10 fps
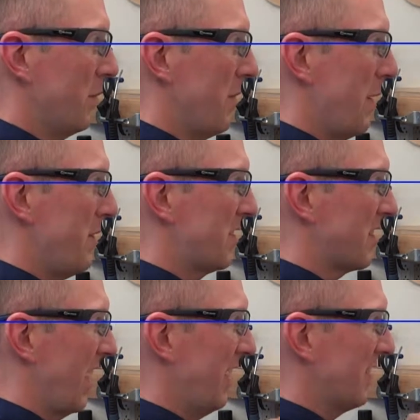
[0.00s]
maybe
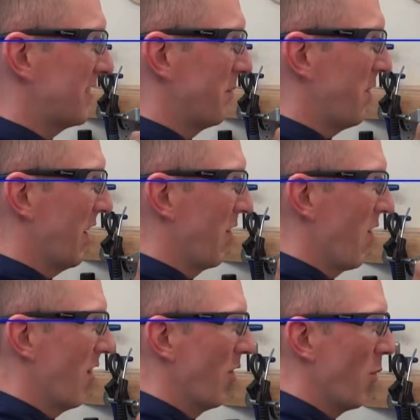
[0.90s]
sighting something
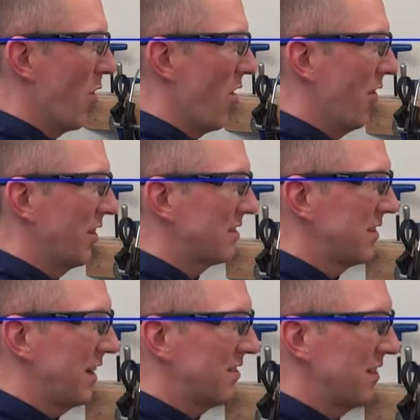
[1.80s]
along the wall that's
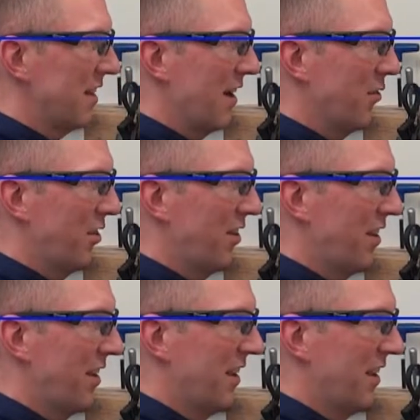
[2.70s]
nice and level.